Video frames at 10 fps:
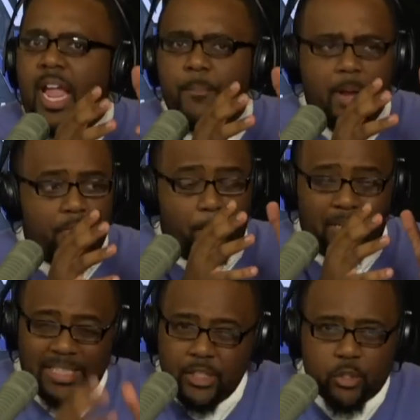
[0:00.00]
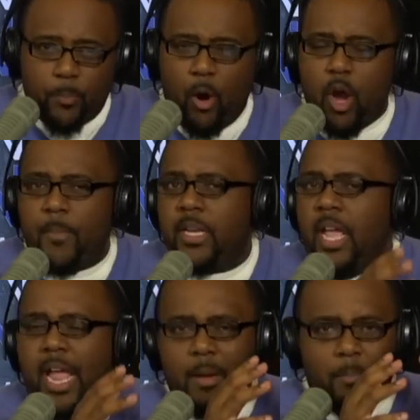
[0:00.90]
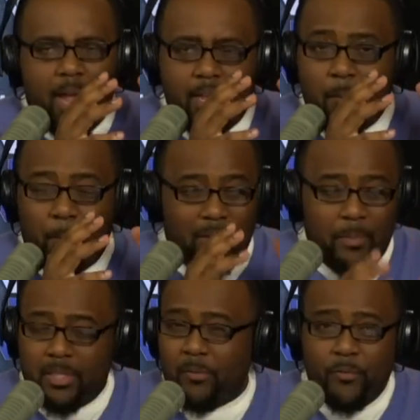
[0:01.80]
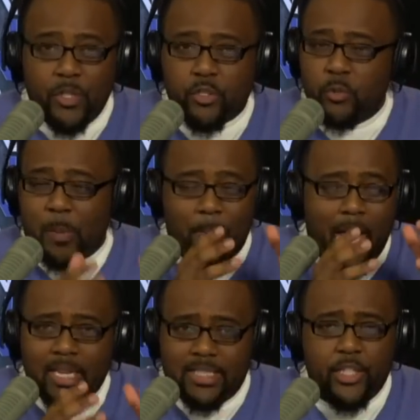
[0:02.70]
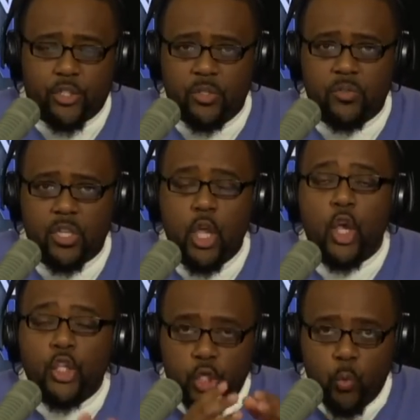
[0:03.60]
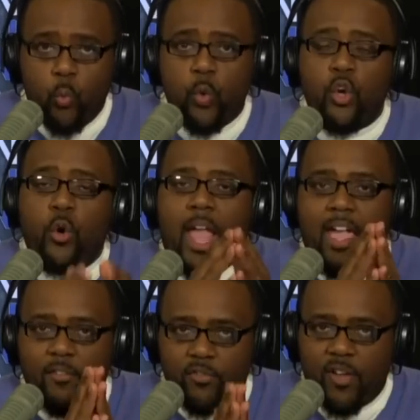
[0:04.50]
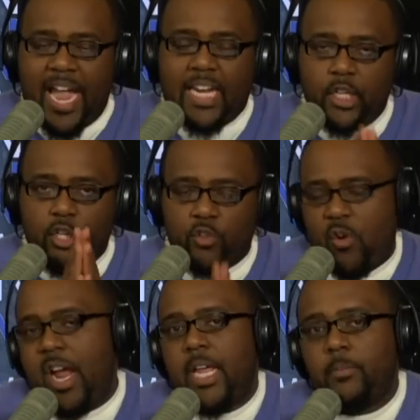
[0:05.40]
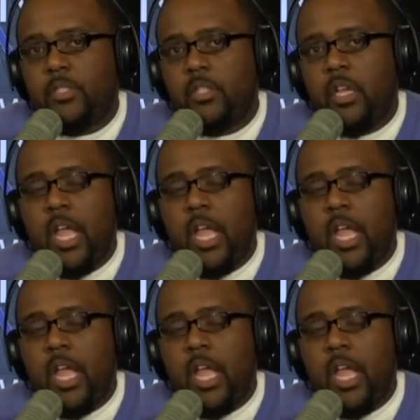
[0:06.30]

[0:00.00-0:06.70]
and by the police department and by public officials and politicians, you will have violent crimes.